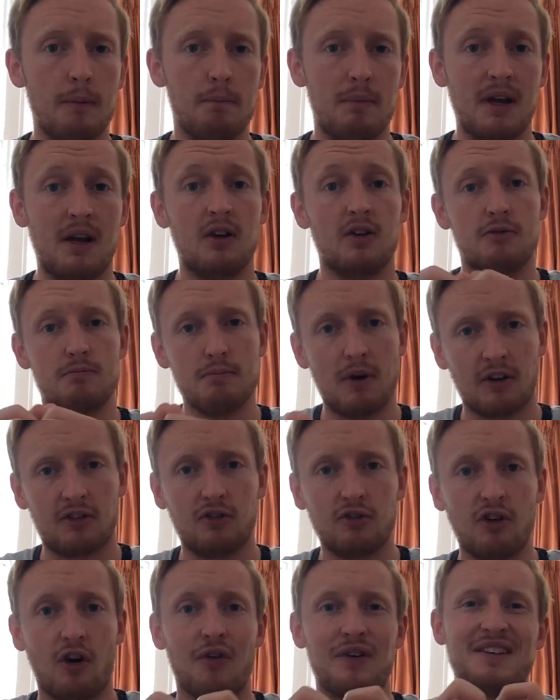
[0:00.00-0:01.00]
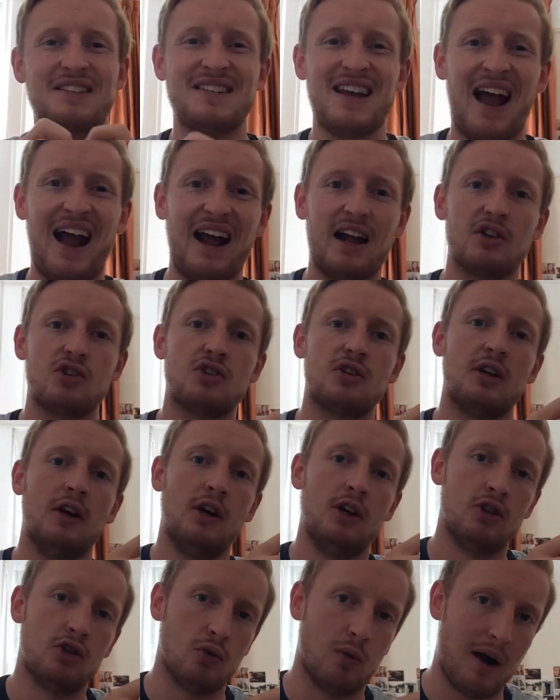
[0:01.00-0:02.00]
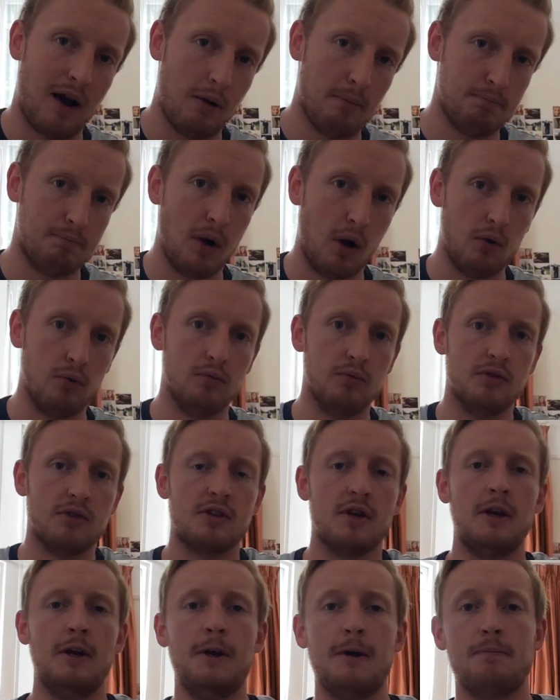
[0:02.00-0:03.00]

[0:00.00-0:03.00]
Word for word: because muscles are attached to our bones.